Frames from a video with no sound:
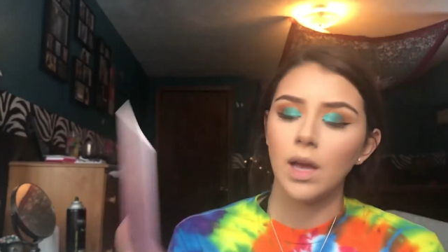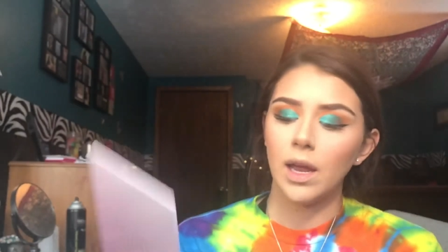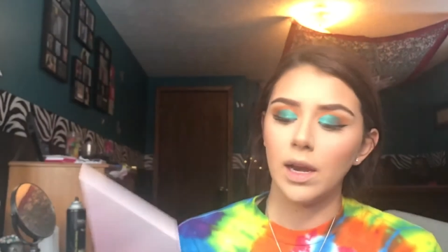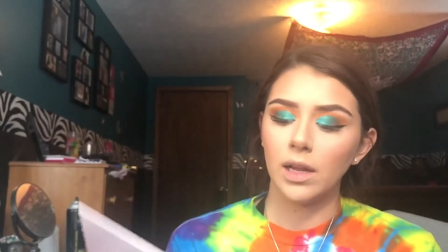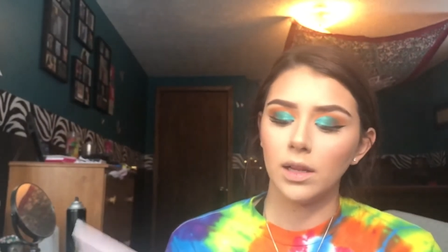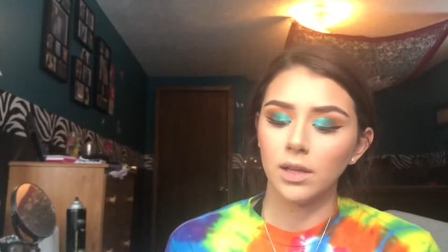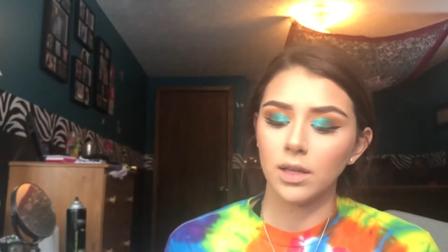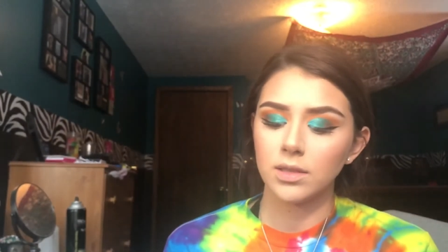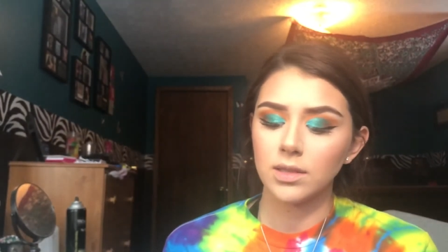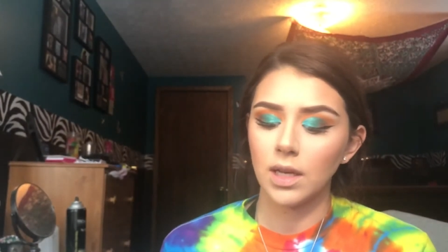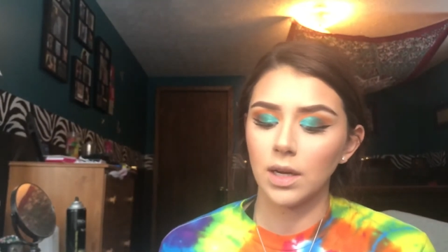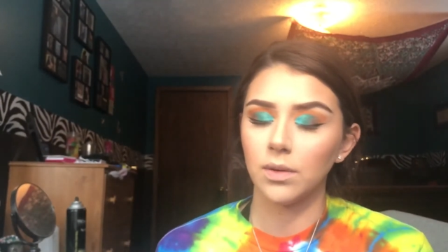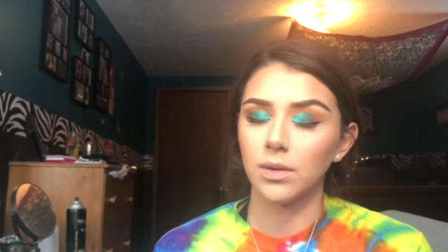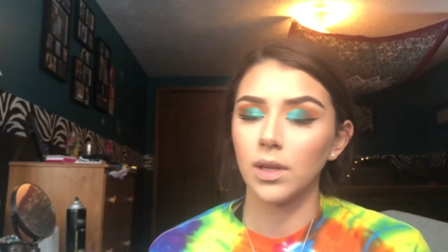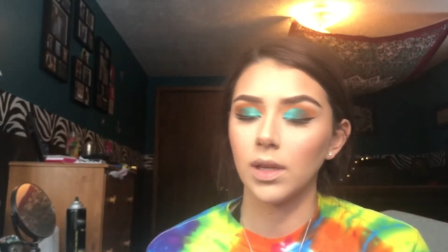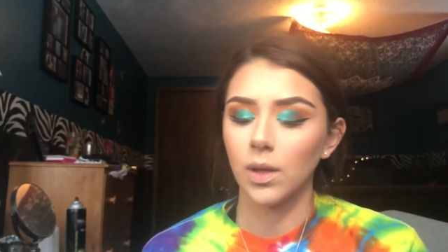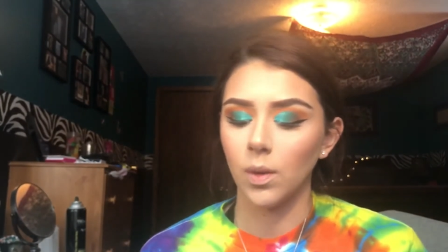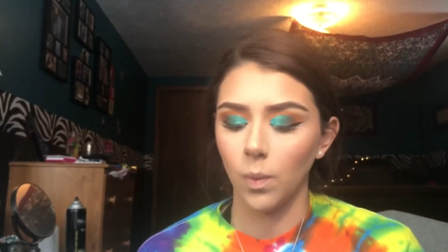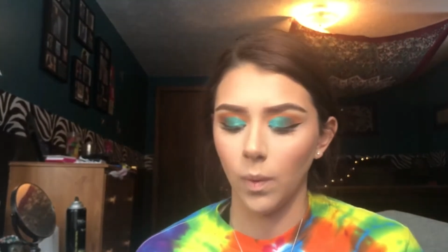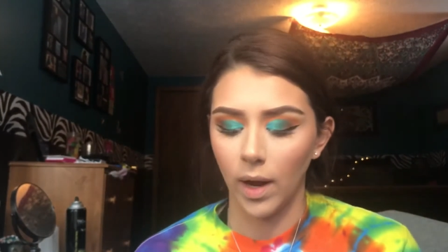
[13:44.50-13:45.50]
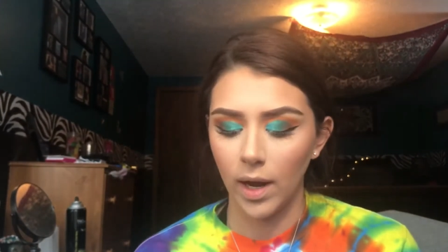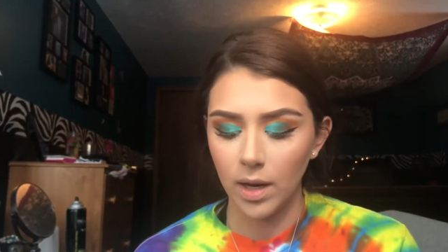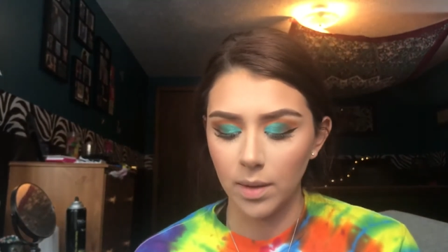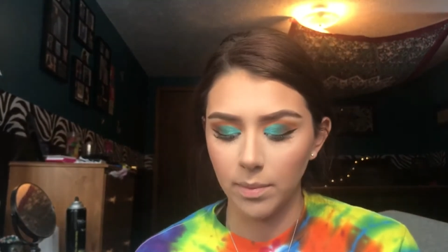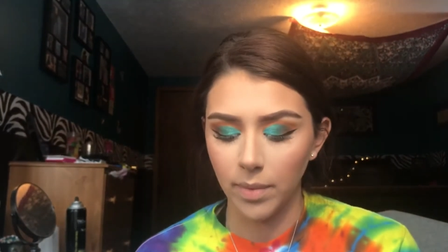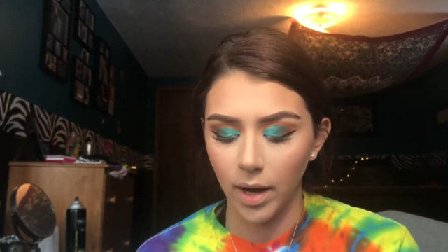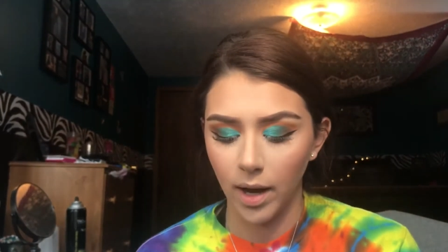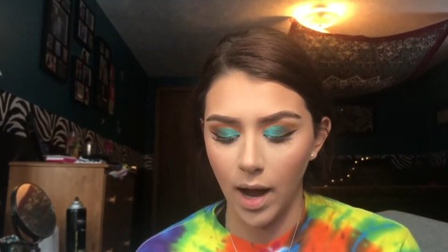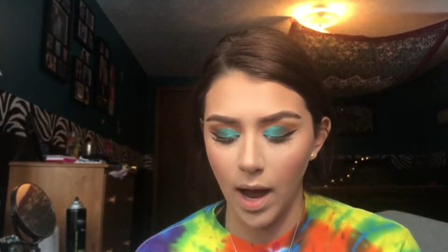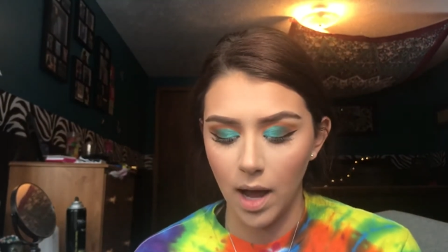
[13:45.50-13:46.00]
And it looks like really
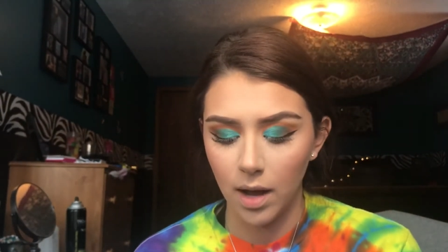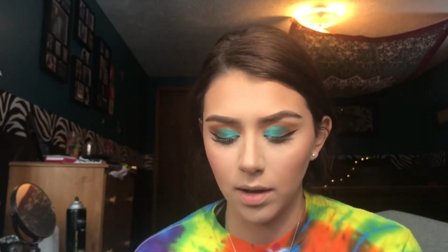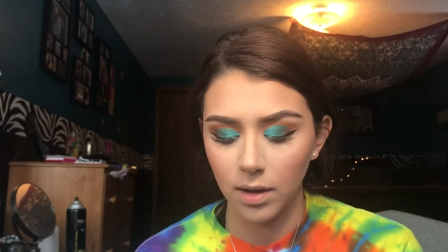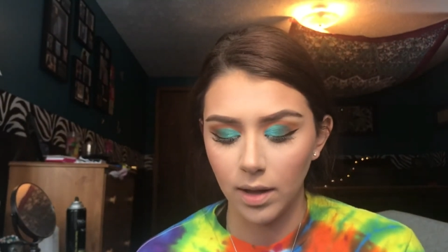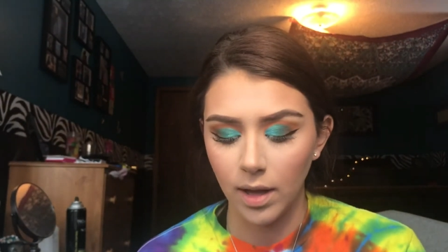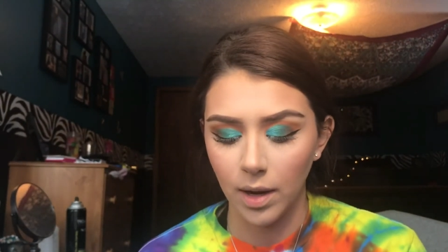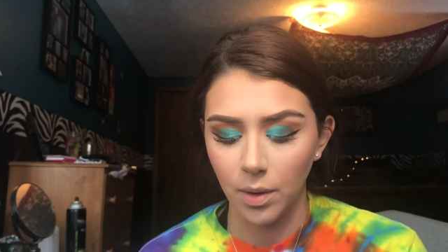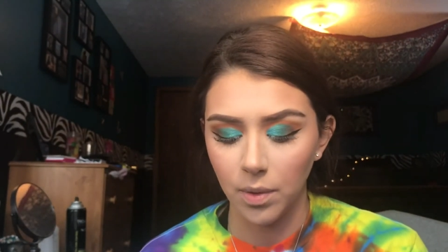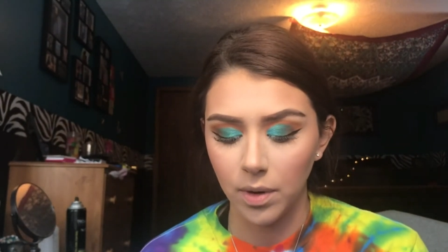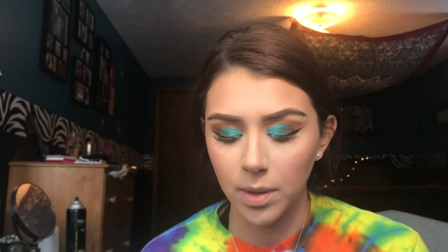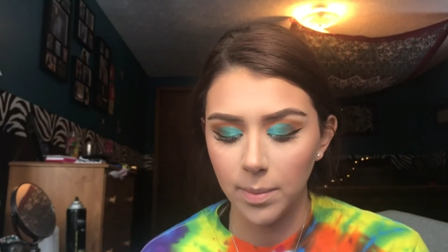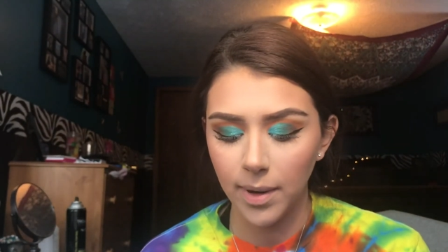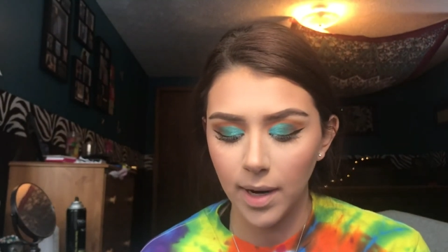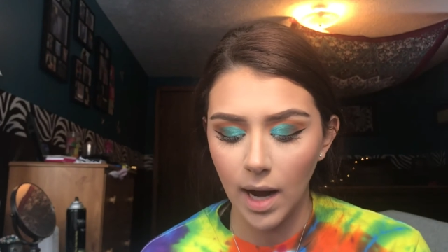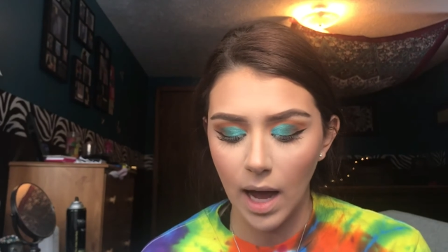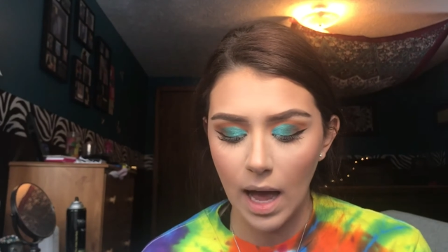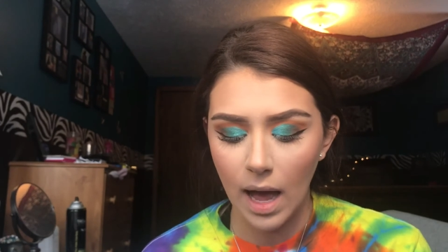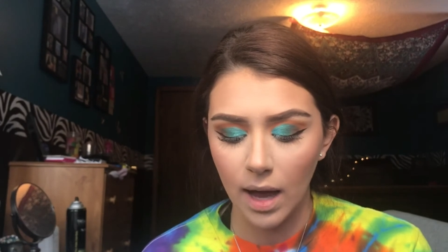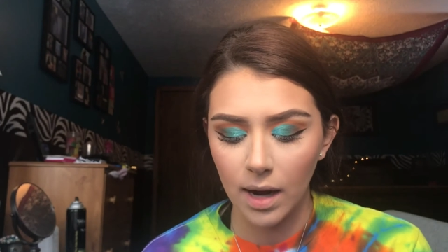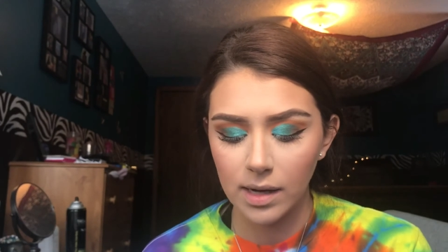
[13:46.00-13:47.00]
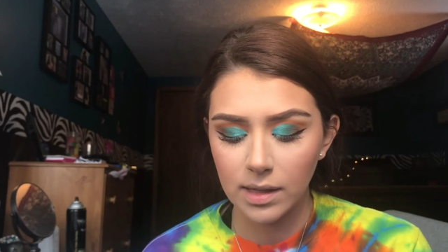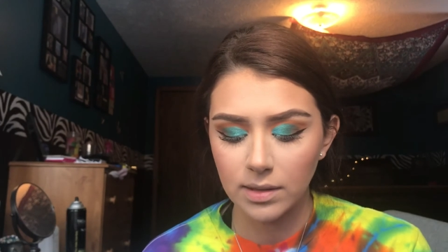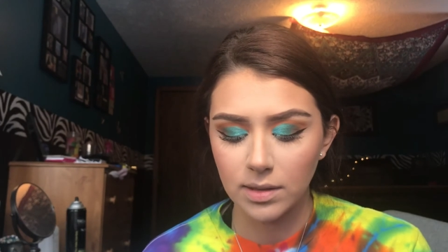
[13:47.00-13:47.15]
white, but like when you put it on,